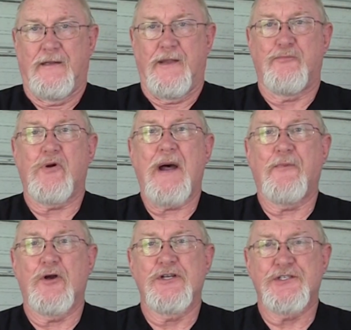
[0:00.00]
The
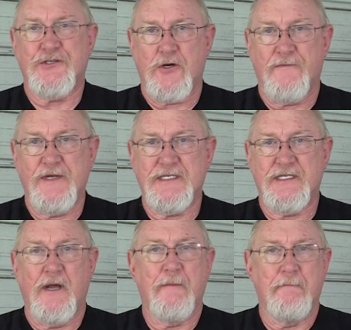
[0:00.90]
proper
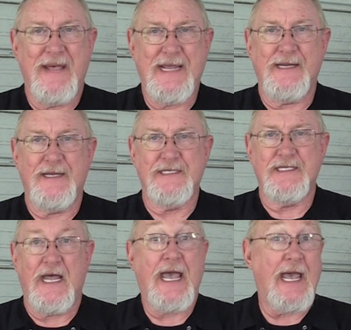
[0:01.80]
service,
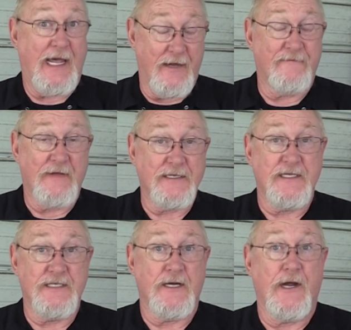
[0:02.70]
maintenance, and if
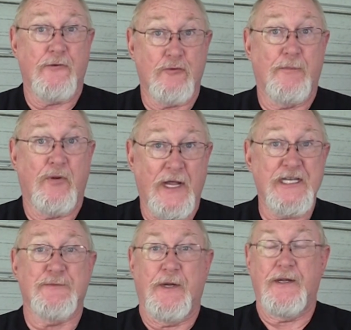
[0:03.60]
necessary,
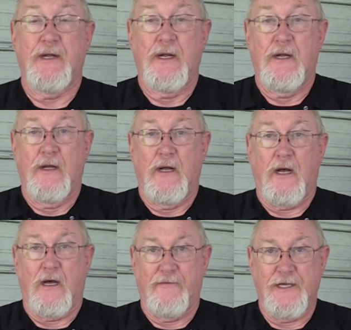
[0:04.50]
replacement
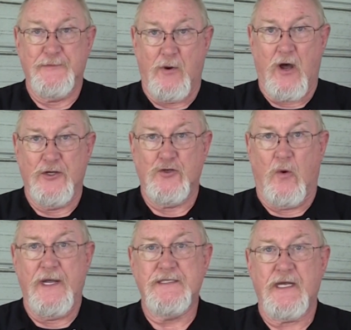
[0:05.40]
of these ball
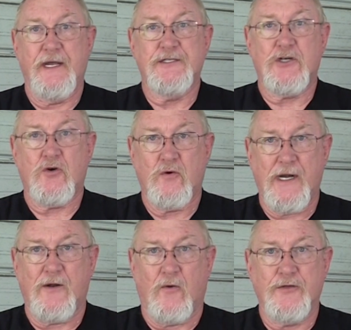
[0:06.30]
joints is
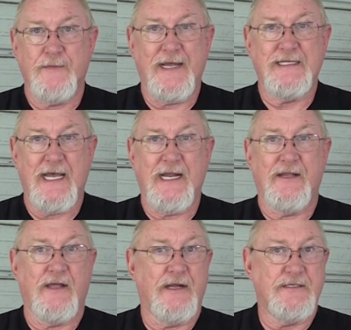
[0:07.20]
critical to
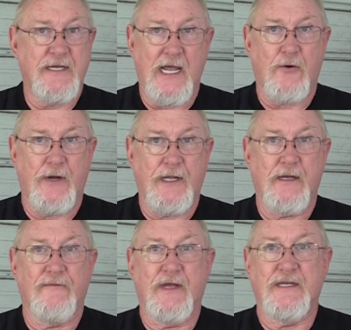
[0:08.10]
maintaining the integrity
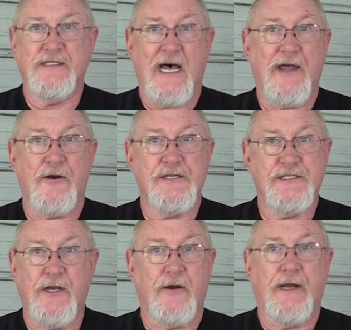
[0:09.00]
of the entire
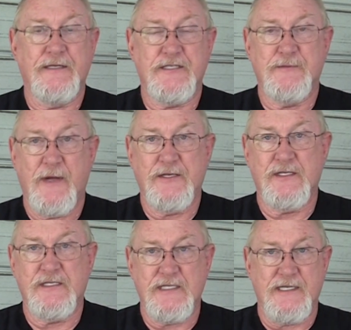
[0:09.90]
steering and
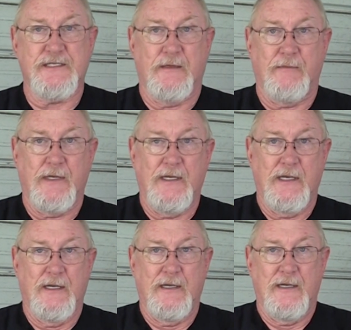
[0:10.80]
suspension system.
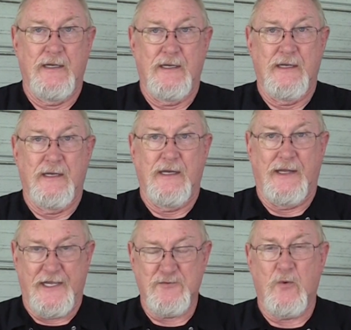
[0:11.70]

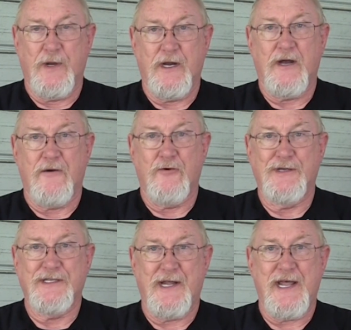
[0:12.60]
And that's what we're going to cover
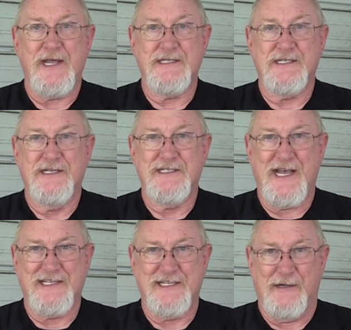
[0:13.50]
in today's
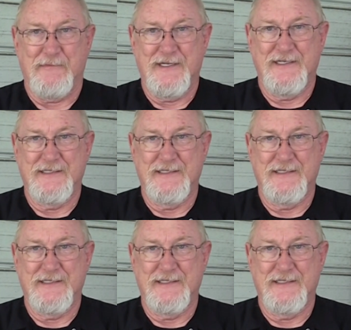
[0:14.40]
Tech Tip.